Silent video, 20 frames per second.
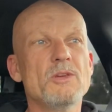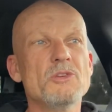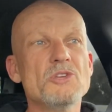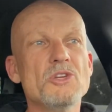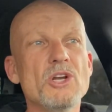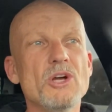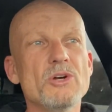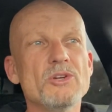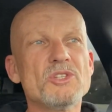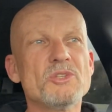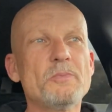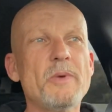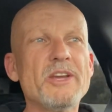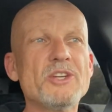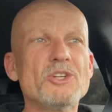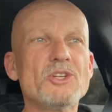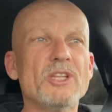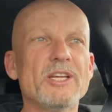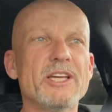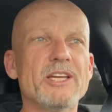
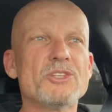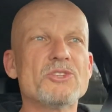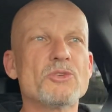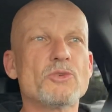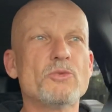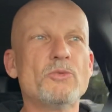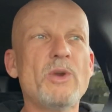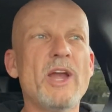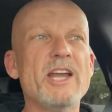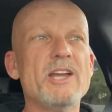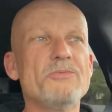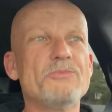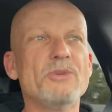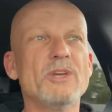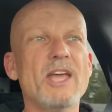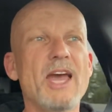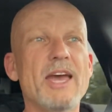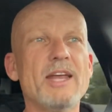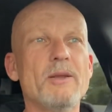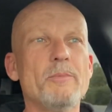especially it's great if you
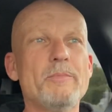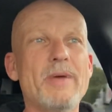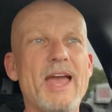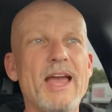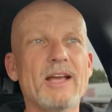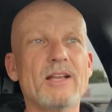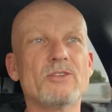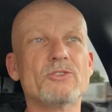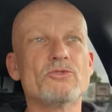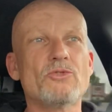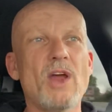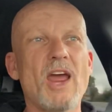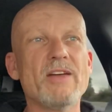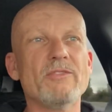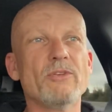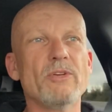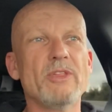got a back driver